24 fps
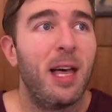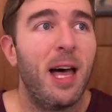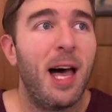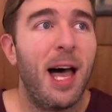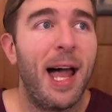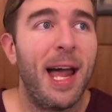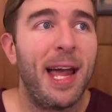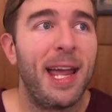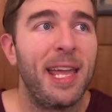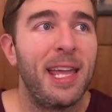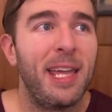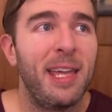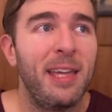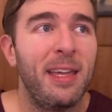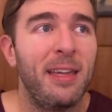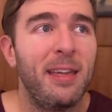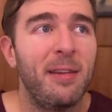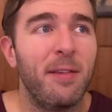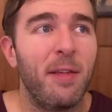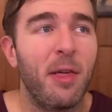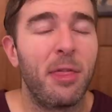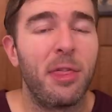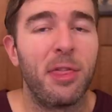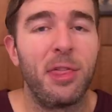
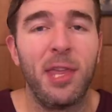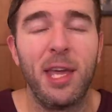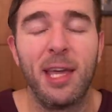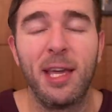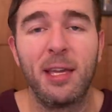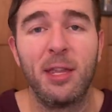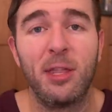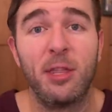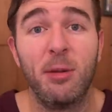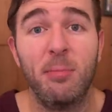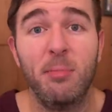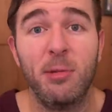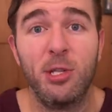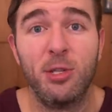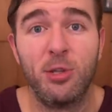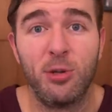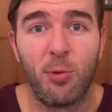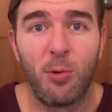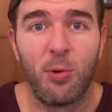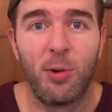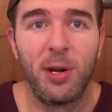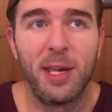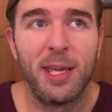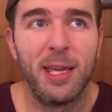I think the
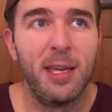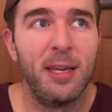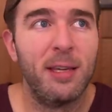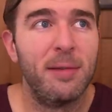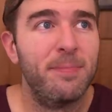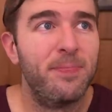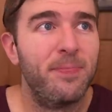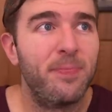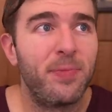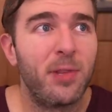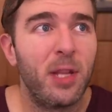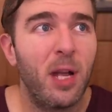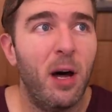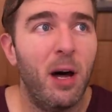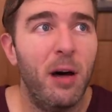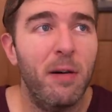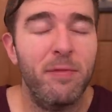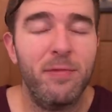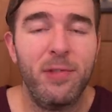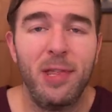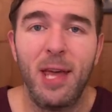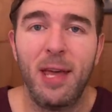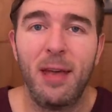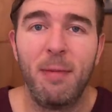majority
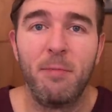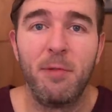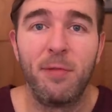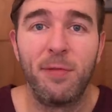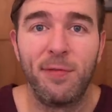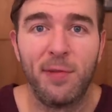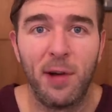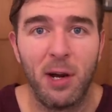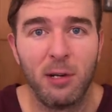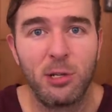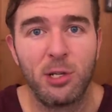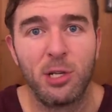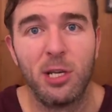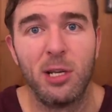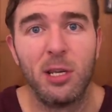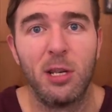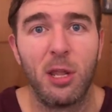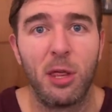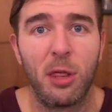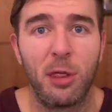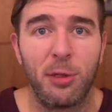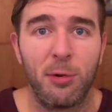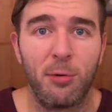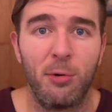of them
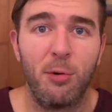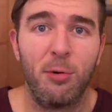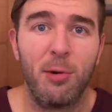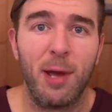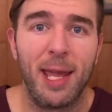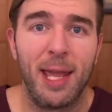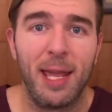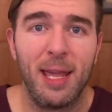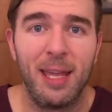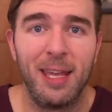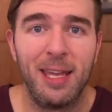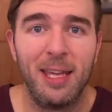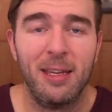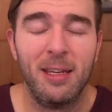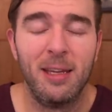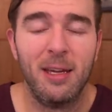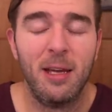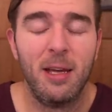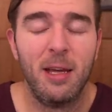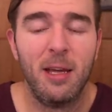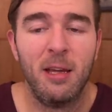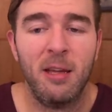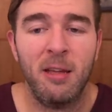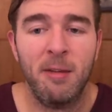function through a
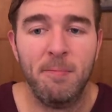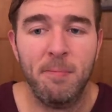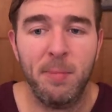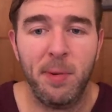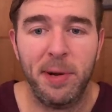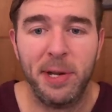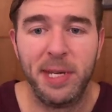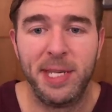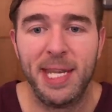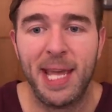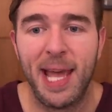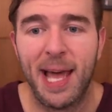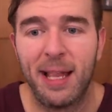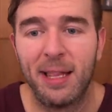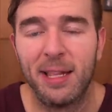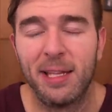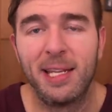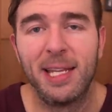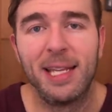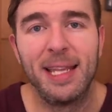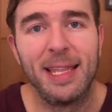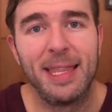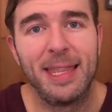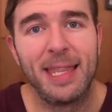
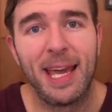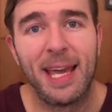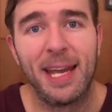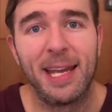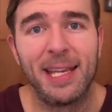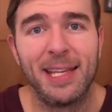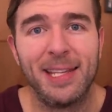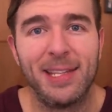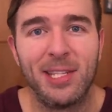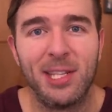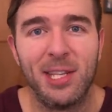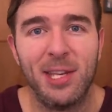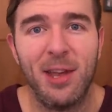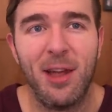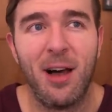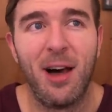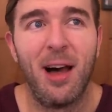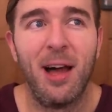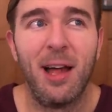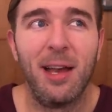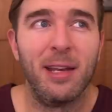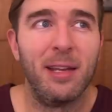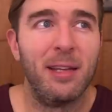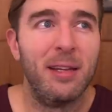modality that is
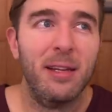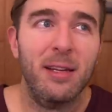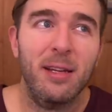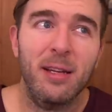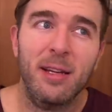not